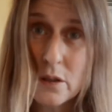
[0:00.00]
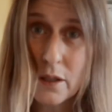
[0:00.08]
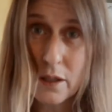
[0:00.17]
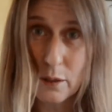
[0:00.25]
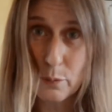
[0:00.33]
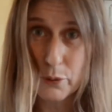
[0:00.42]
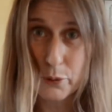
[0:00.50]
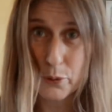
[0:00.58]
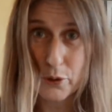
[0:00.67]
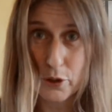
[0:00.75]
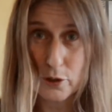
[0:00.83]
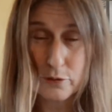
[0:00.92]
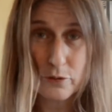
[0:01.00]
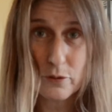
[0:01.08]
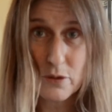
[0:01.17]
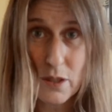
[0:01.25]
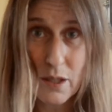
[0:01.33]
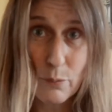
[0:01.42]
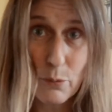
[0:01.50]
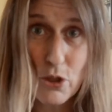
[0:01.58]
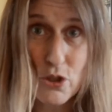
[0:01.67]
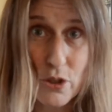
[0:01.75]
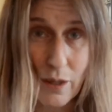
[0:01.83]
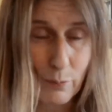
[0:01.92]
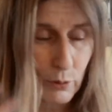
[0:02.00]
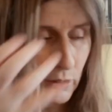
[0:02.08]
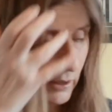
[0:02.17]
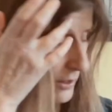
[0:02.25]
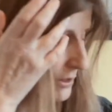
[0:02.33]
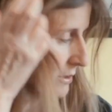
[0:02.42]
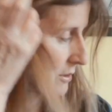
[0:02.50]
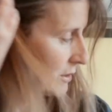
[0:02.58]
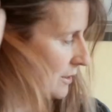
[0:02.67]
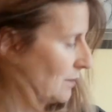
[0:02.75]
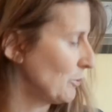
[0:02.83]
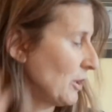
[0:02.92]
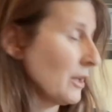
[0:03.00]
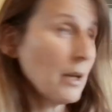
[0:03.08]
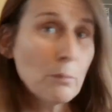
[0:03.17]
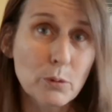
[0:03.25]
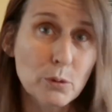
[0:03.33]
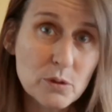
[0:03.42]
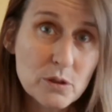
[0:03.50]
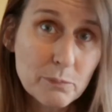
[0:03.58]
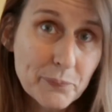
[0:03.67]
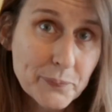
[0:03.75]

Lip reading: a couple of image stabilizers, gimbals.